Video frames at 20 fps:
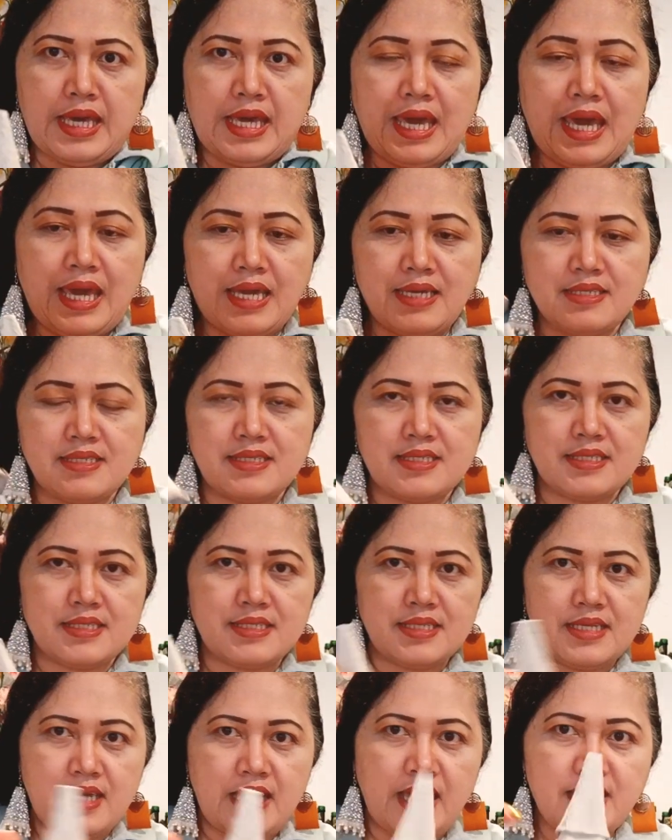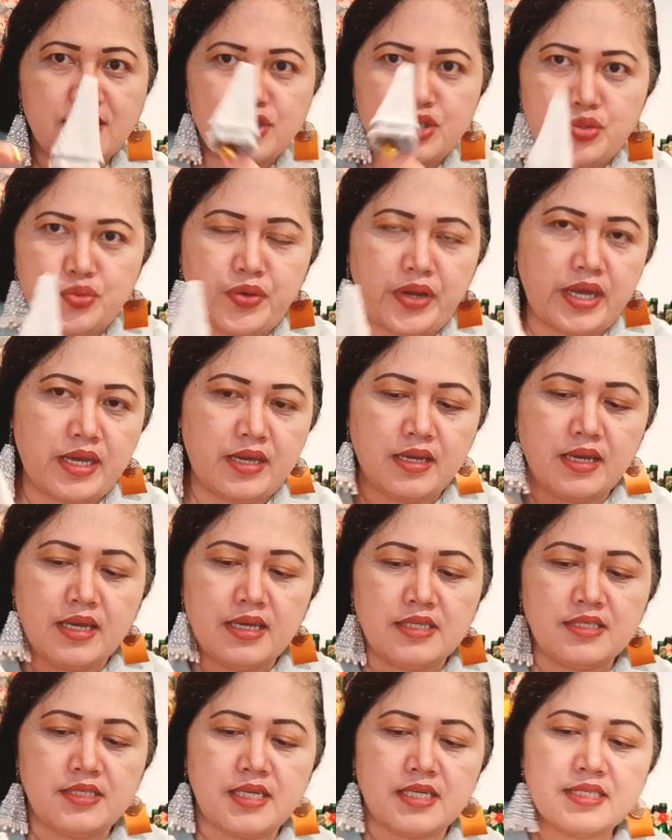Egg tray.
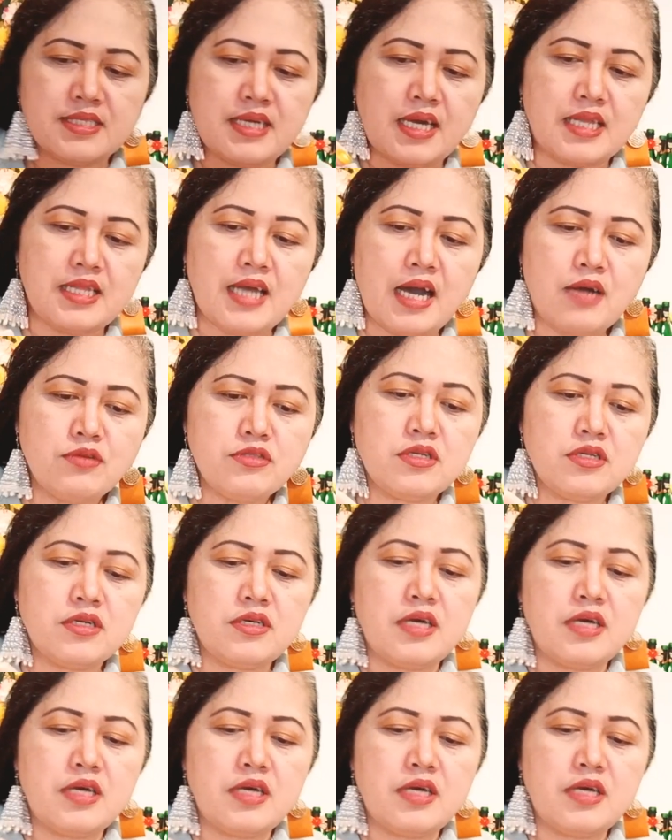Just cut out